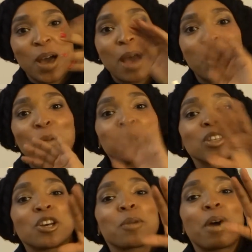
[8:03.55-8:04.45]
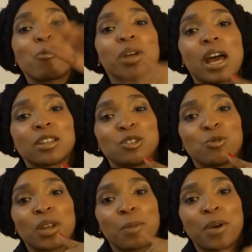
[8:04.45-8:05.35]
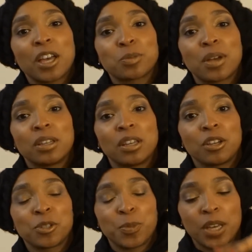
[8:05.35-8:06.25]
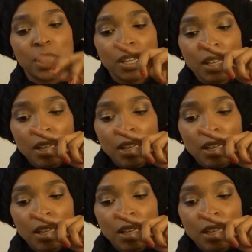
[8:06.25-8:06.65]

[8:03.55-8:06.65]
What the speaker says: I'm gonna talk about what I do when I polish my nails, but